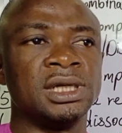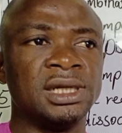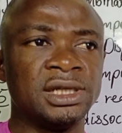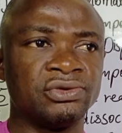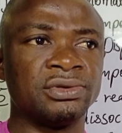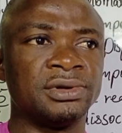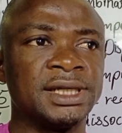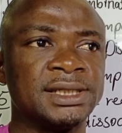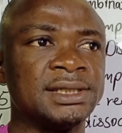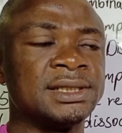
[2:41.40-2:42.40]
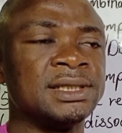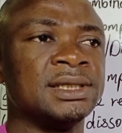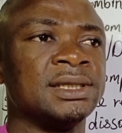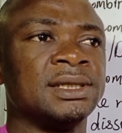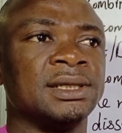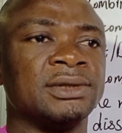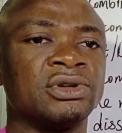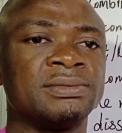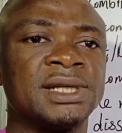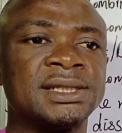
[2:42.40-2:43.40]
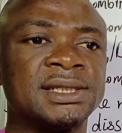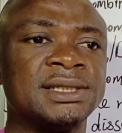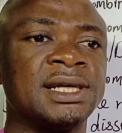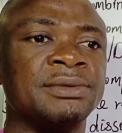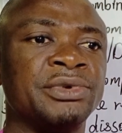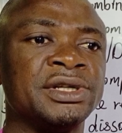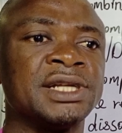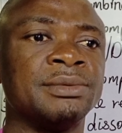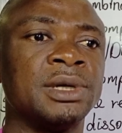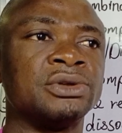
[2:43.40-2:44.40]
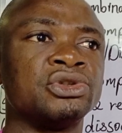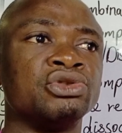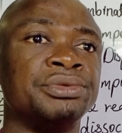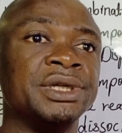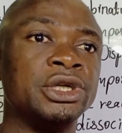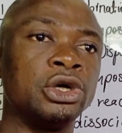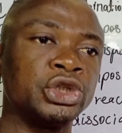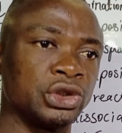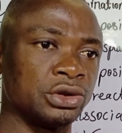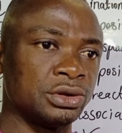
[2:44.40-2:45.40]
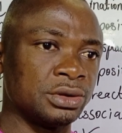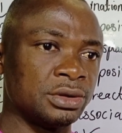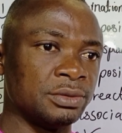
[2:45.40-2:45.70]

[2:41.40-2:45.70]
electron. That is, substances that brings about reduction,